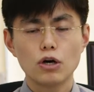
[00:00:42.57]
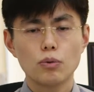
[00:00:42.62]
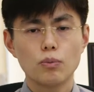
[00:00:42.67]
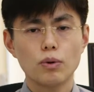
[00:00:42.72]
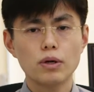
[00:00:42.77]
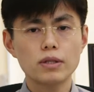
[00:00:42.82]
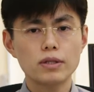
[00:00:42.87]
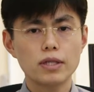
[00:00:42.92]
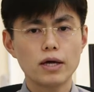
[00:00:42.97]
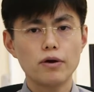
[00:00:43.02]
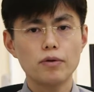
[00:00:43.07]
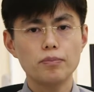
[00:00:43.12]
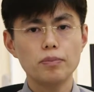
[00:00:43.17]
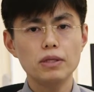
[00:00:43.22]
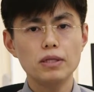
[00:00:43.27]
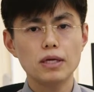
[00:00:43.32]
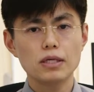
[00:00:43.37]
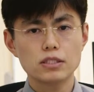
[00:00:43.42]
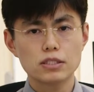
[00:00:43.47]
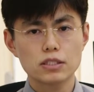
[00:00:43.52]
one
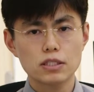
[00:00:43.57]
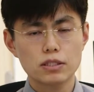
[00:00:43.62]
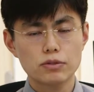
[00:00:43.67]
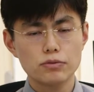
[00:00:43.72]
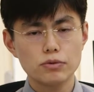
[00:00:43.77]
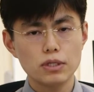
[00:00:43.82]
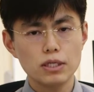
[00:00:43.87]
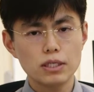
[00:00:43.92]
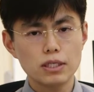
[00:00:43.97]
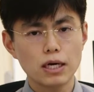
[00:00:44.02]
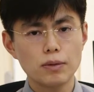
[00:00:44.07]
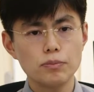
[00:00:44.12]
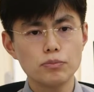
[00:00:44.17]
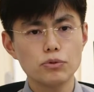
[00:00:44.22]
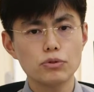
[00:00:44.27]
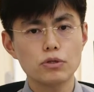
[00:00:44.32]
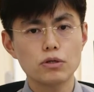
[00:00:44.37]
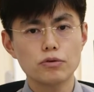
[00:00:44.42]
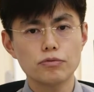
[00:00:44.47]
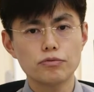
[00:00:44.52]
therapy that's really come
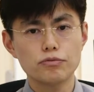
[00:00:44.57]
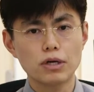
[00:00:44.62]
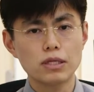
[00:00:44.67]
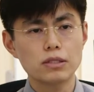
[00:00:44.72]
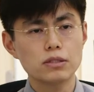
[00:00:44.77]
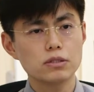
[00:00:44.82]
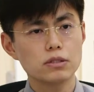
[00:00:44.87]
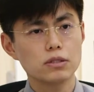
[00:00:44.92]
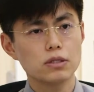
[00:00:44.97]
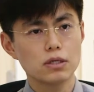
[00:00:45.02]
to the front